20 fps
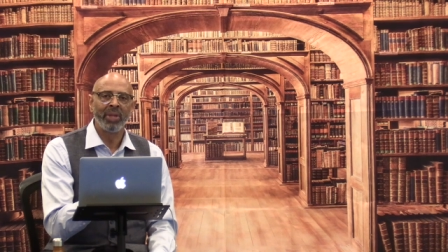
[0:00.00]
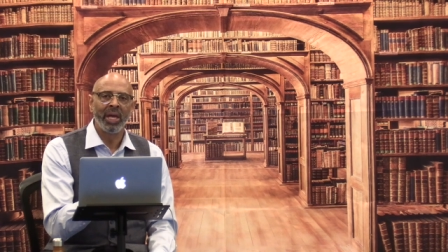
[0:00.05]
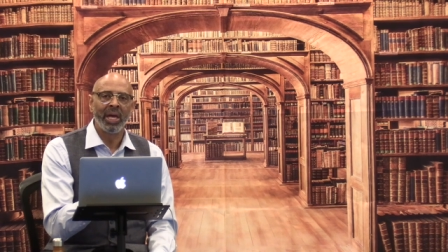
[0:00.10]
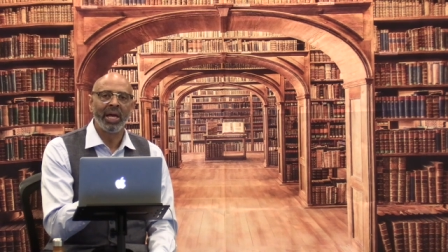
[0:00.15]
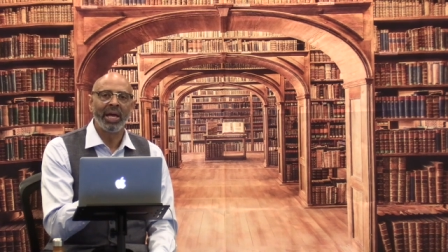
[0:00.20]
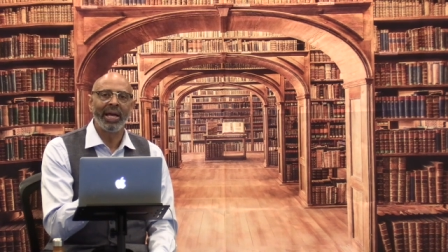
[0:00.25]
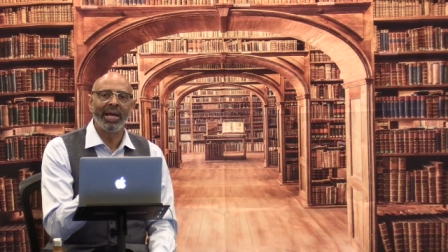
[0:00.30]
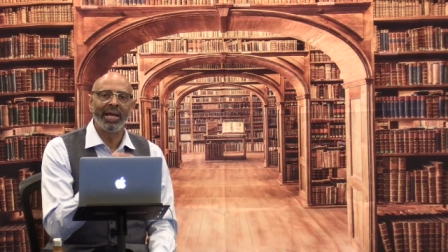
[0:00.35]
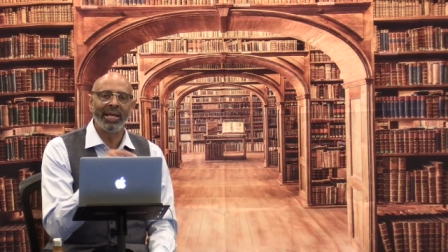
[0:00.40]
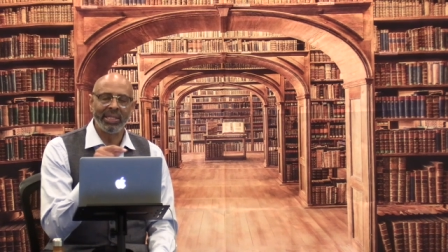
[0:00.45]

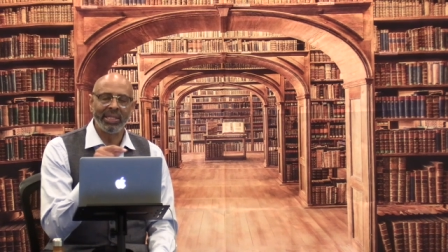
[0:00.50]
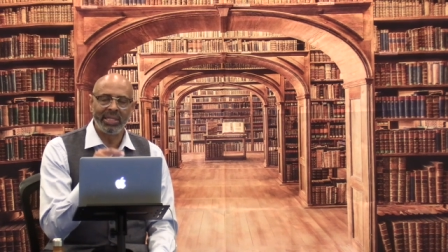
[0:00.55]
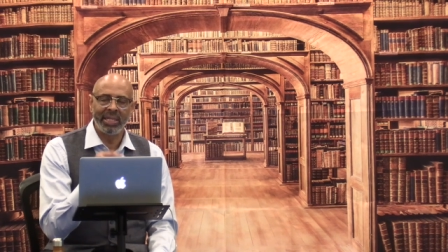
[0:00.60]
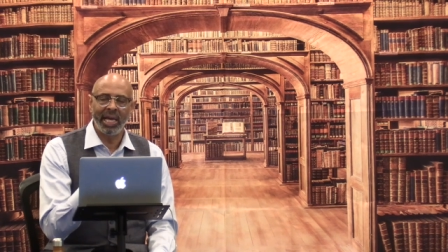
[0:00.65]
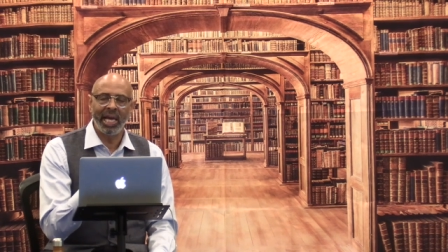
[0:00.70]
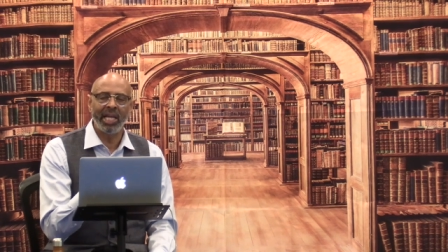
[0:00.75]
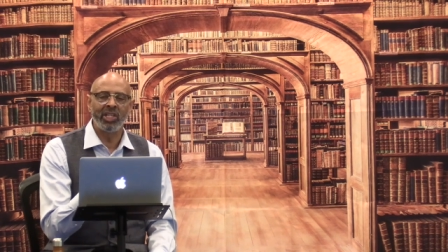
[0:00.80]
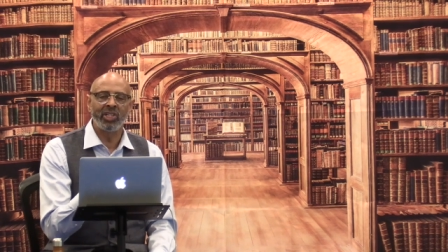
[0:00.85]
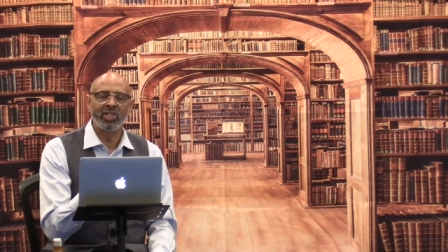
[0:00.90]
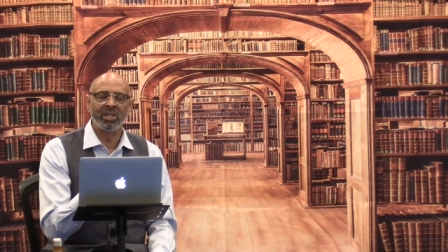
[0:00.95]
in
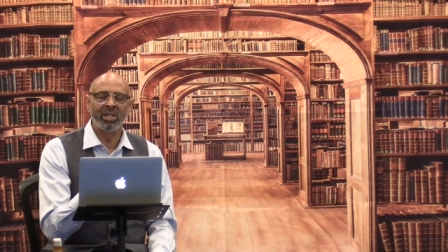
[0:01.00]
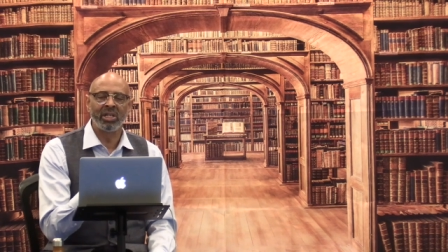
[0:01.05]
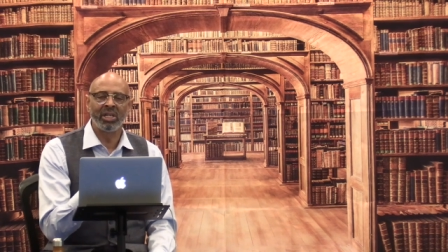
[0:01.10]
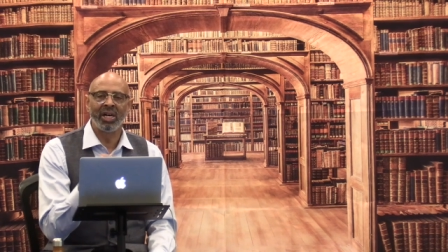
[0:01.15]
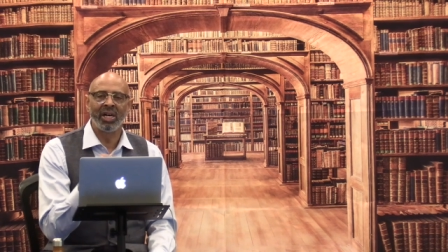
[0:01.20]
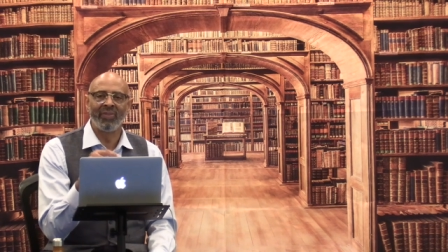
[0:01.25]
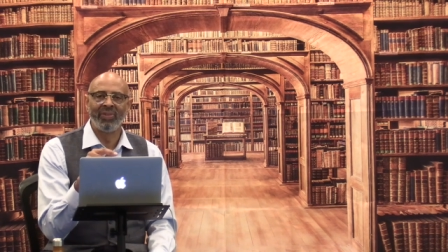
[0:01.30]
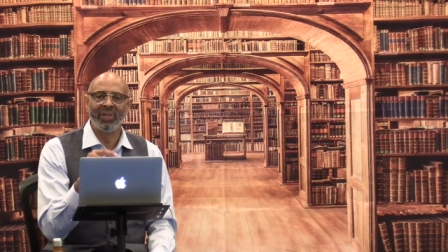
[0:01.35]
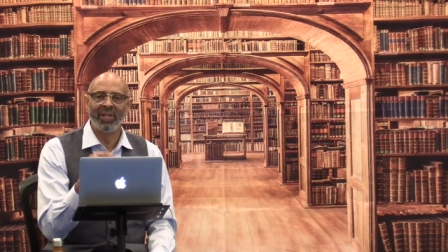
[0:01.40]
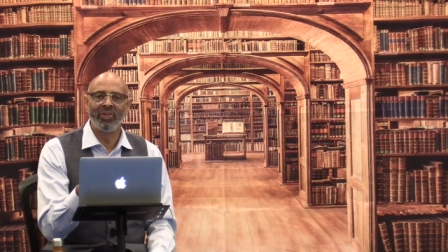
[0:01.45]
danger of
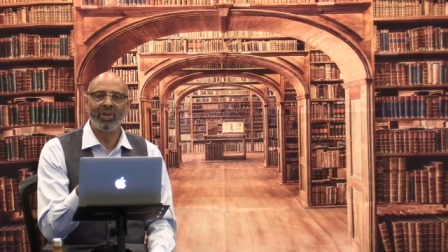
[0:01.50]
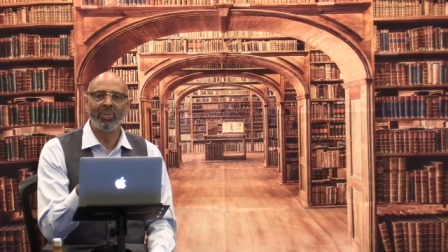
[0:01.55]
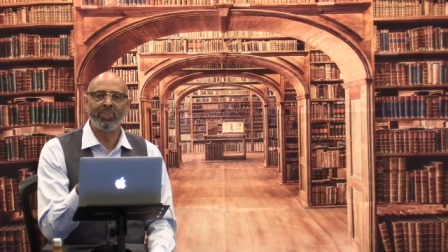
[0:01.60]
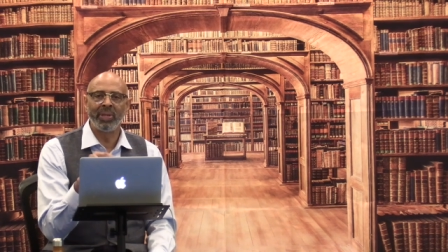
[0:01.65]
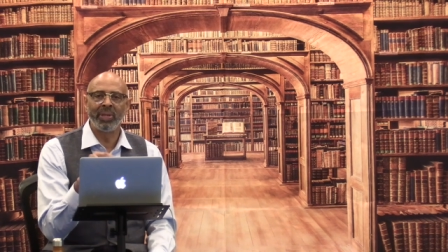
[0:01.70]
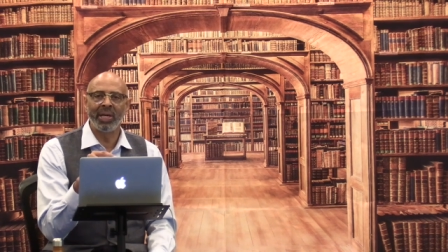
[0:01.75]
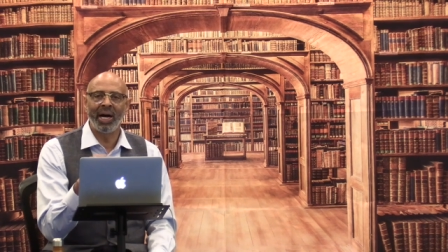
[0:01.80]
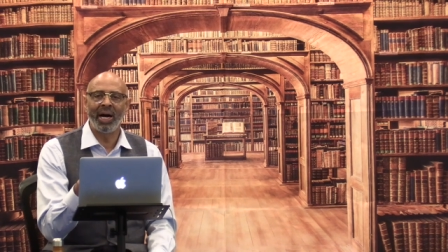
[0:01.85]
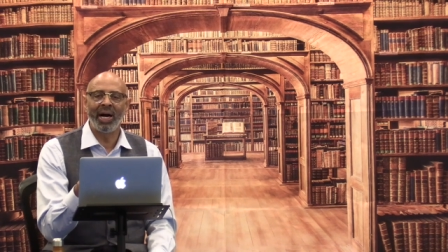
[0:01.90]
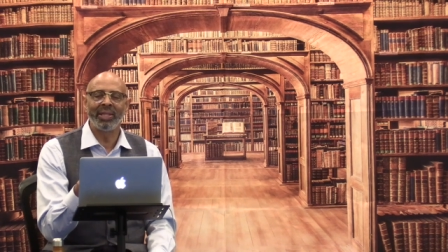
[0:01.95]
living
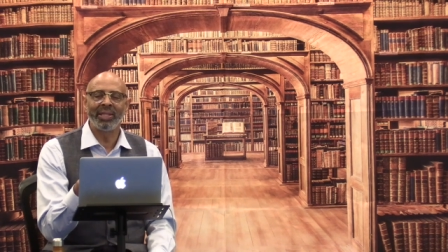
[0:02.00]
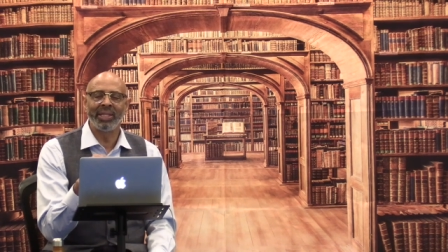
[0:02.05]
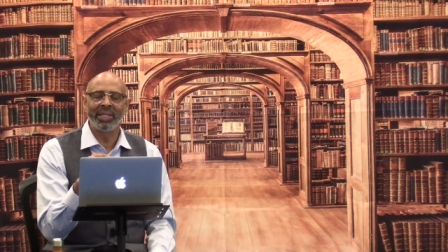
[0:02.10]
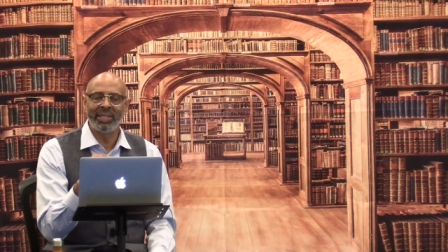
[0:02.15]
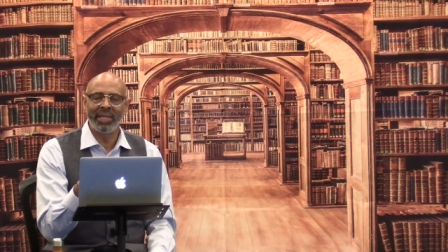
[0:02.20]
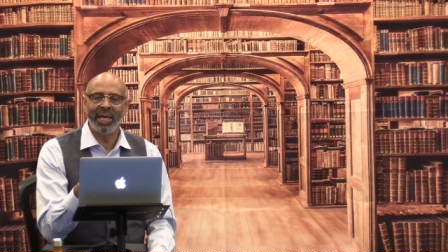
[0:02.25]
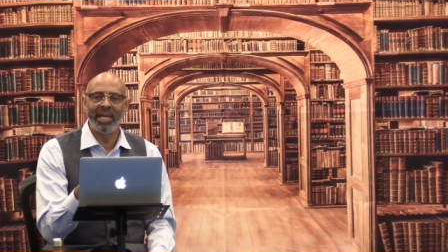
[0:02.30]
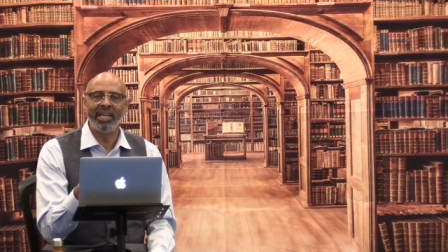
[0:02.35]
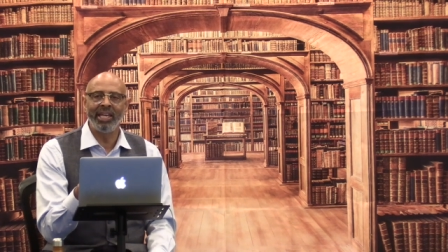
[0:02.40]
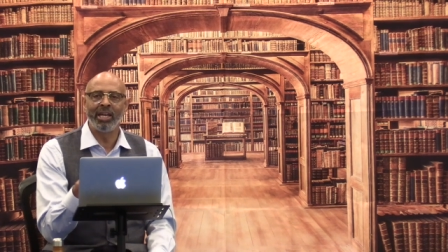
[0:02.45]
beyond the day
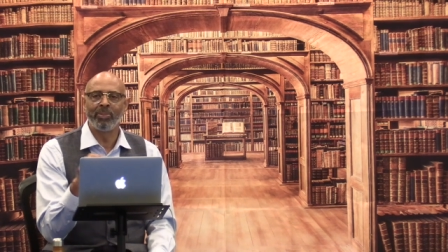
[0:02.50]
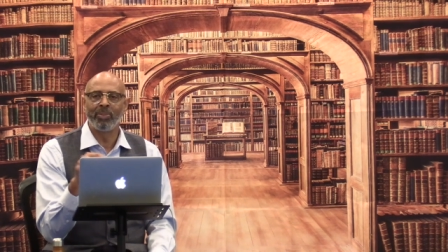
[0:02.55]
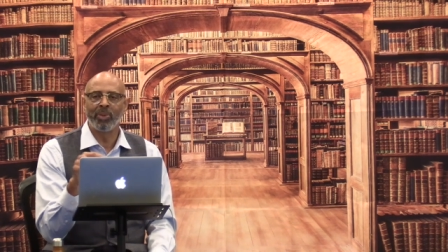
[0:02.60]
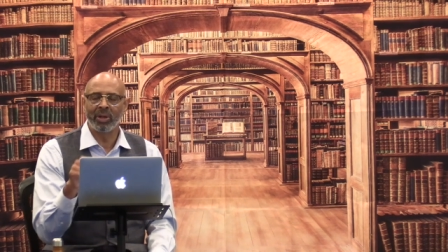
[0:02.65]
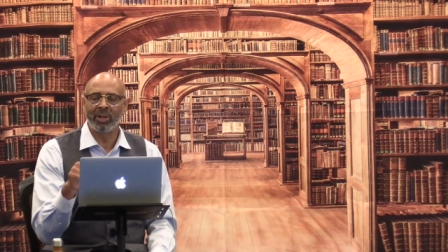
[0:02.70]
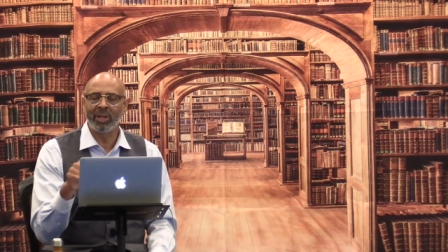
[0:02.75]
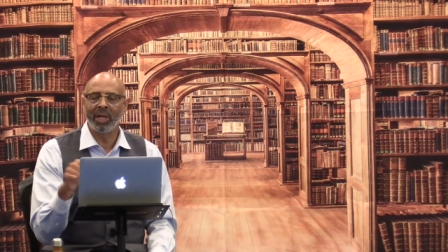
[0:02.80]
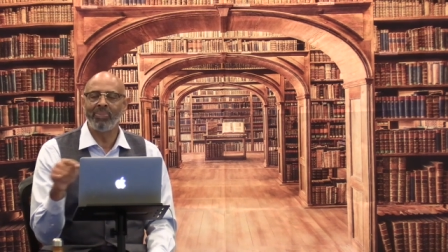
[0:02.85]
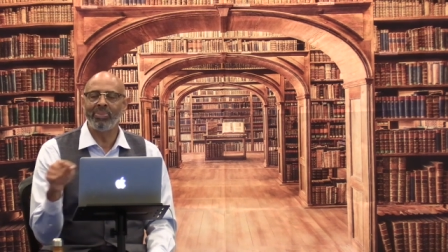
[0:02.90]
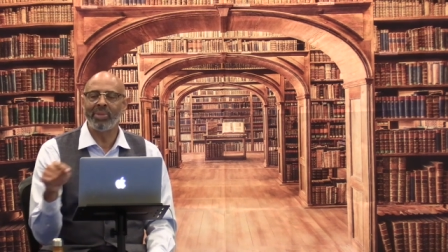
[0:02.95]
he could
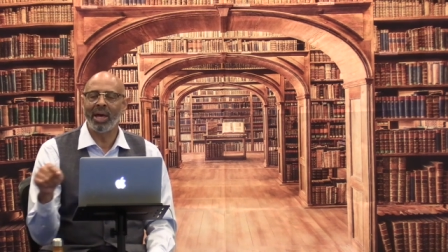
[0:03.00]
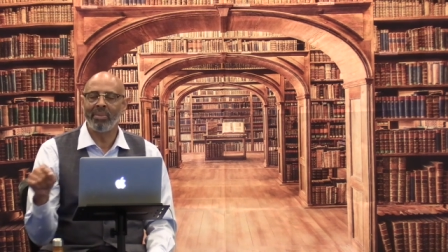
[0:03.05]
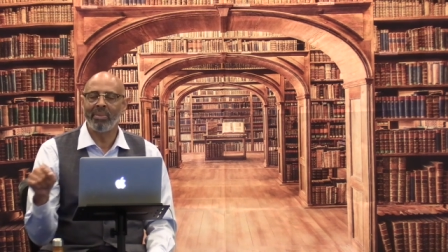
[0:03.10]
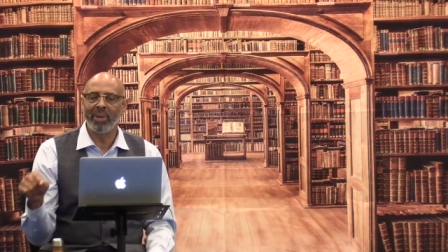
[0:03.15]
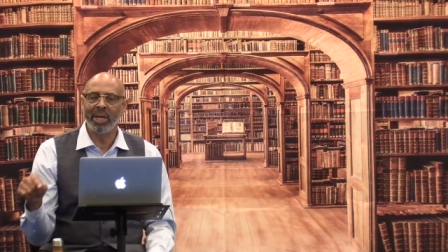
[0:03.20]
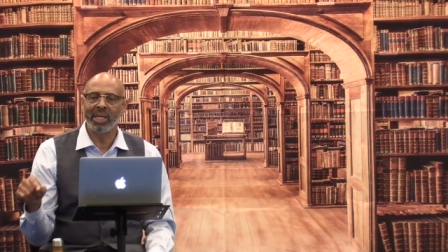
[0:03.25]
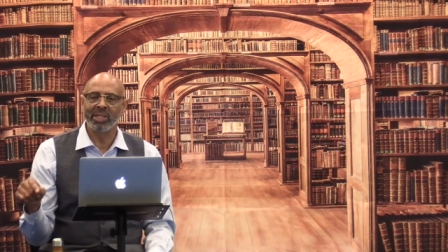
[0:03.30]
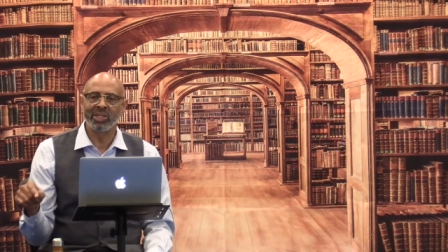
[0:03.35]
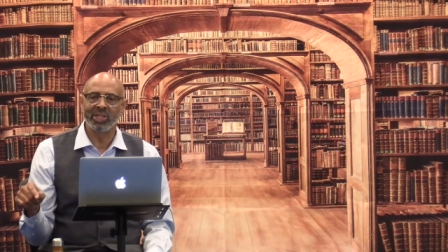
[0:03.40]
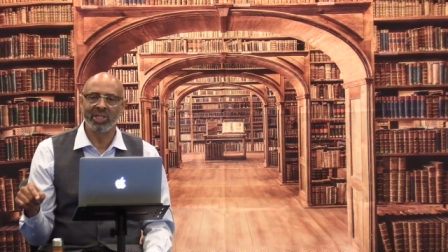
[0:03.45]
proclaim that
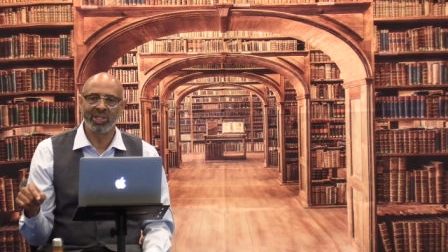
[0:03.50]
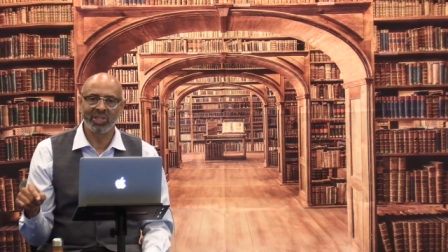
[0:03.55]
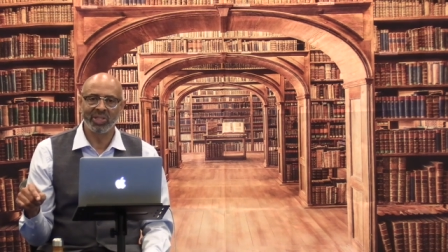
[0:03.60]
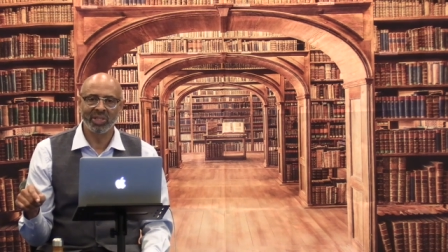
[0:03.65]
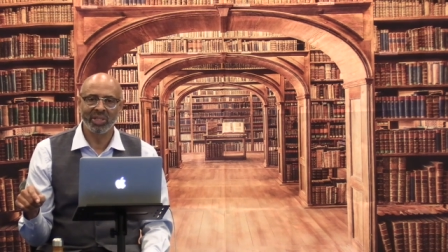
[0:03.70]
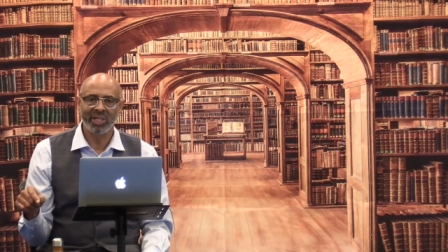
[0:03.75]
message.